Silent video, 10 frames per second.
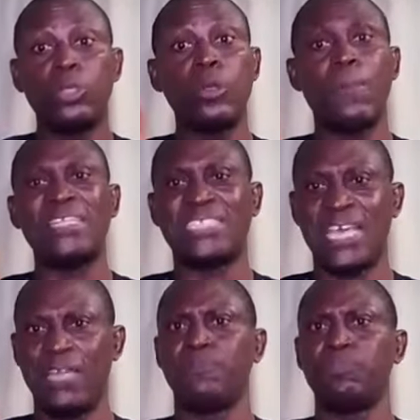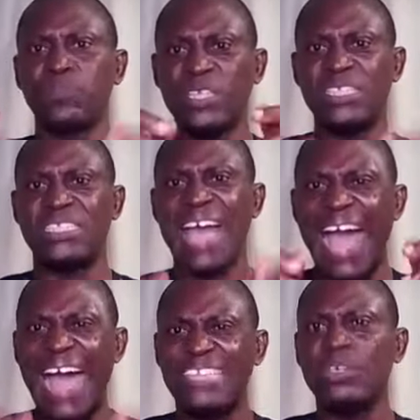Number 10 is
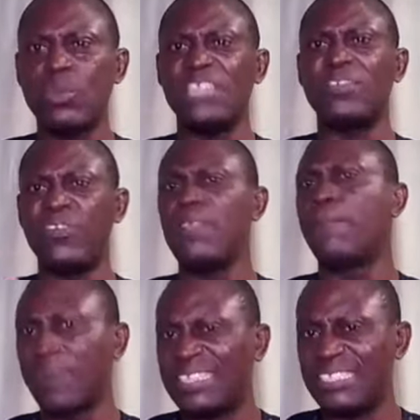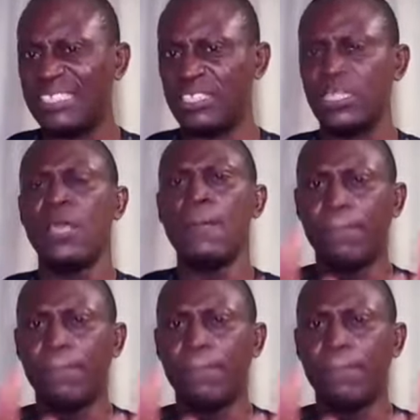adequate feeding practices.